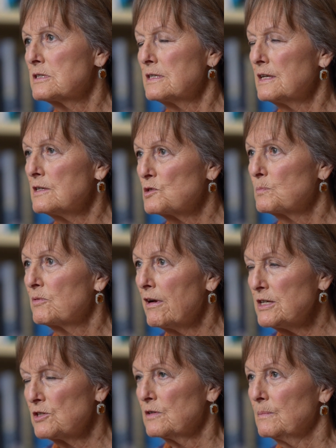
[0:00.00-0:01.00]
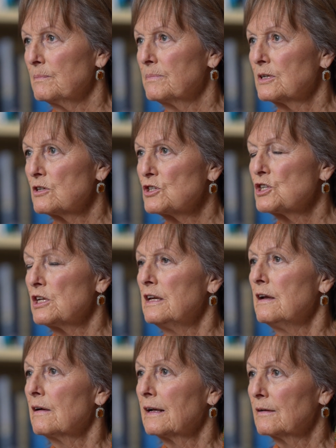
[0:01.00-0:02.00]
was the inspiration, because
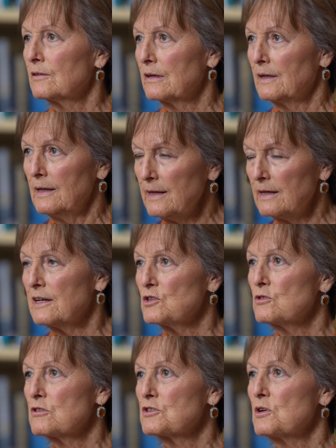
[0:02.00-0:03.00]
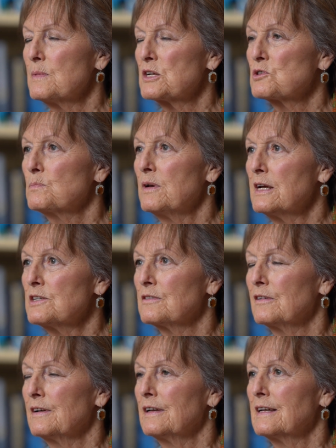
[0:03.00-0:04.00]
she clearly took so much
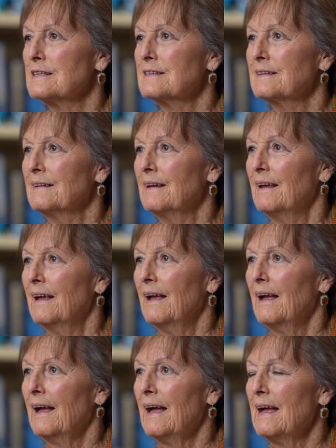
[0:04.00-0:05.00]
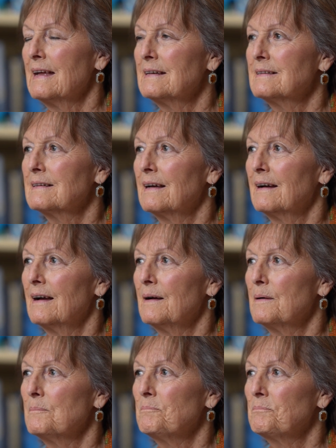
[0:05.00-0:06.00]
pleasure in it. And
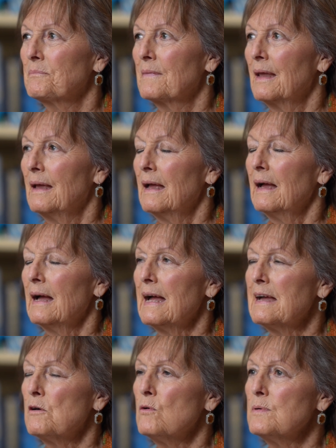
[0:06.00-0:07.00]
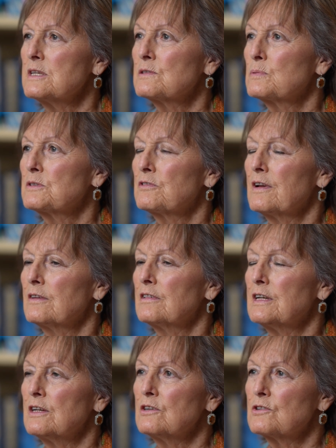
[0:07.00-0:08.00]
I always was
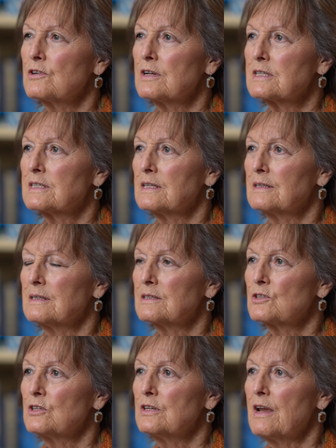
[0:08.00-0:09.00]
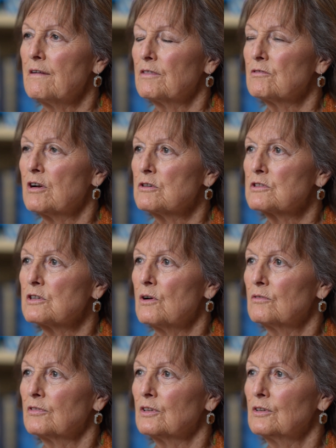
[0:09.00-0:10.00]
rather interested that she never wrote a
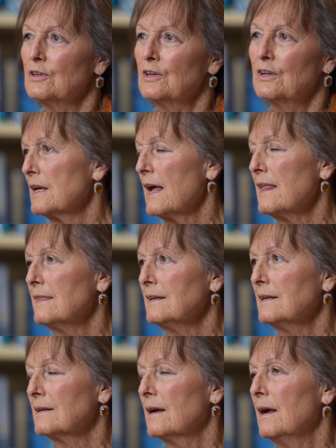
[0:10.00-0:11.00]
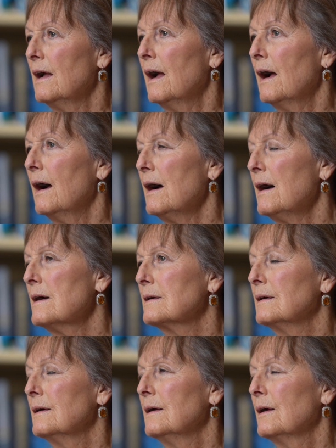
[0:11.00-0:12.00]
novel. And I think her
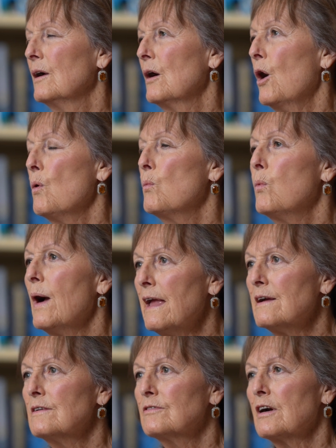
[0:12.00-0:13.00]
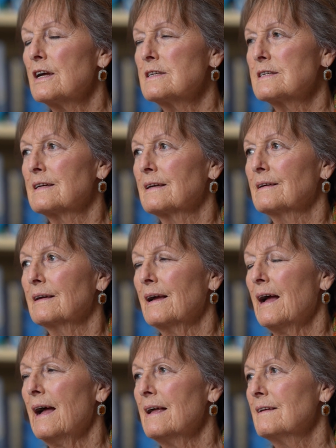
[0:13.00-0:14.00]
way of writing
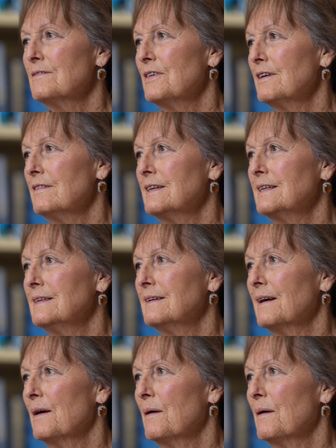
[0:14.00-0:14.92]
had a very